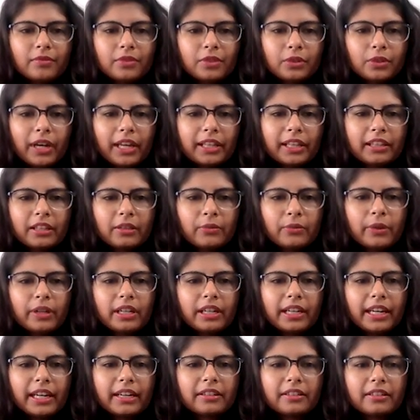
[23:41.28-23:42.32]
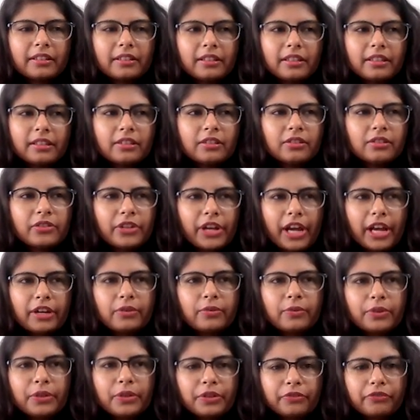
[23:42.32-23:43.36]
So I think we connected in
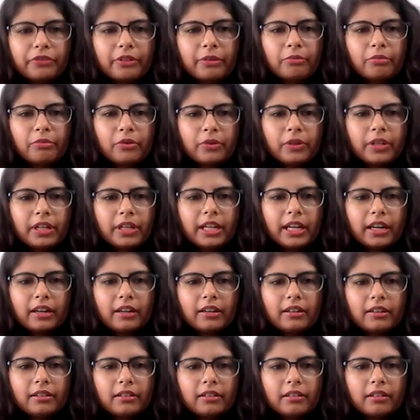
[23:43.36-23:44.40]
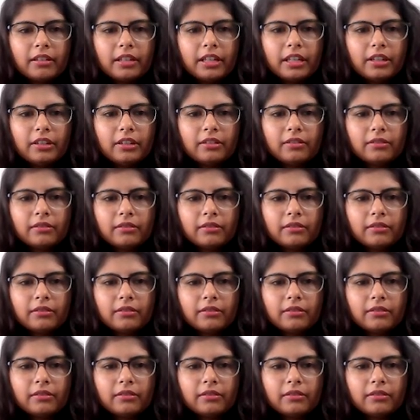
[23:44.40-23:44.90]
January or February, and in